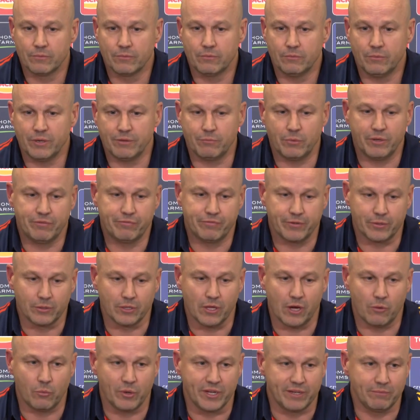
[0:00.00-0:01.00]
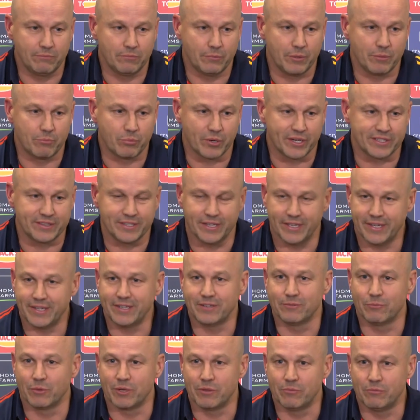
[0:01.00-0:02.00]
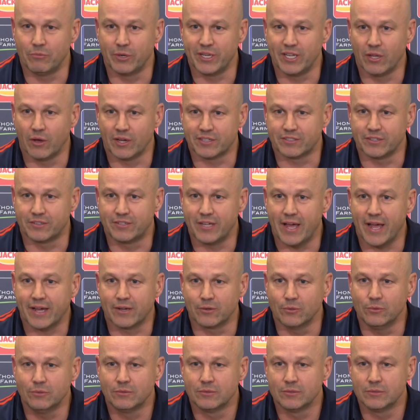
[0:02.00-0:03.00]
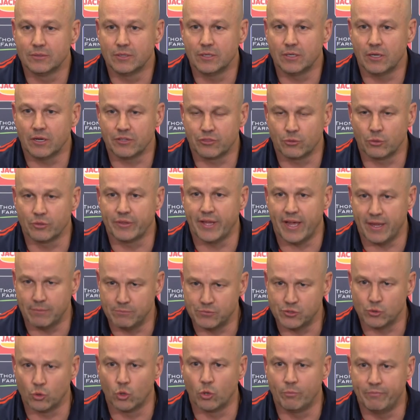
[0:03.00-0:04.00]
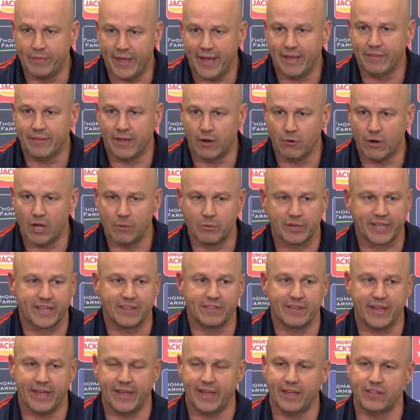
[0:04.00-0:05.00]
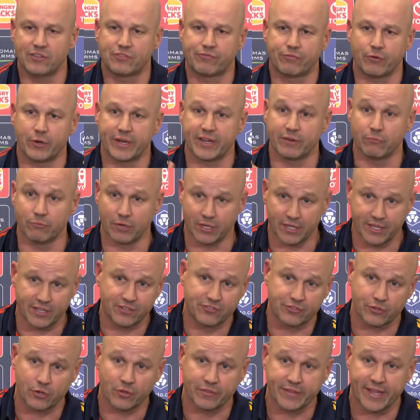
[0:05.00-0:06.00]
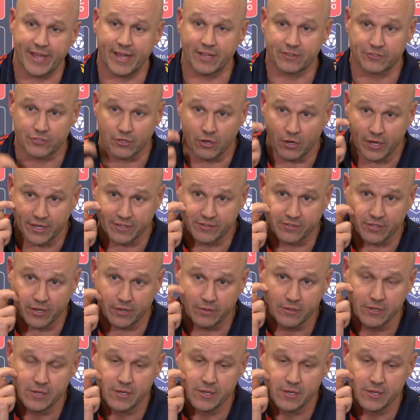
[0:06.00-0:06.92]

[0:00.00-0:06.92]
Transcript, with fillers: we, we feel like we, we bring the heat and we, we like to tackle. I thought they absorbed that. They were able to get their hands free and release it on the outside. So